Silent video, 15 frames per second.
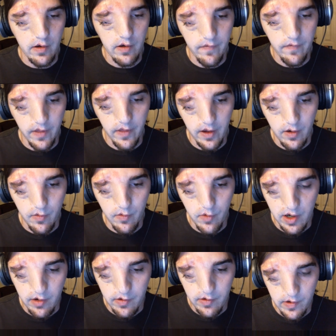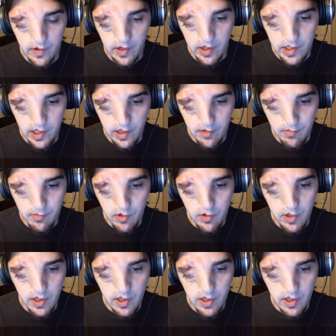of myself thing, where I was like,